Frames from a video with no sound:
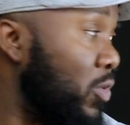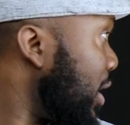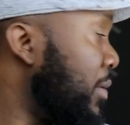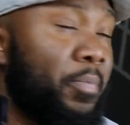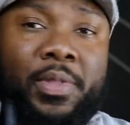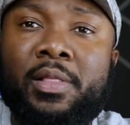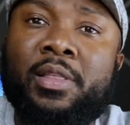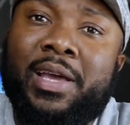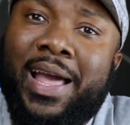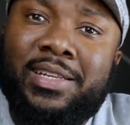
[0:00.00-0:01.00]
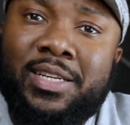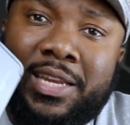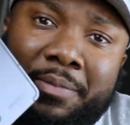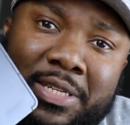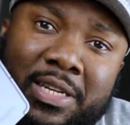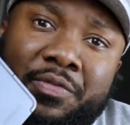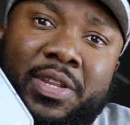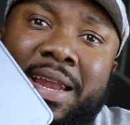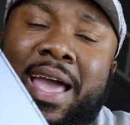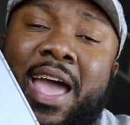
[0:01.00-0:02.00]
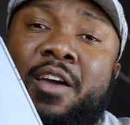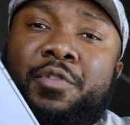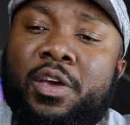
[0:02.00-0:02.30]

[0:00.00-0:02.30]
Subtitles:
one. The Galaxy Tab S7 that I have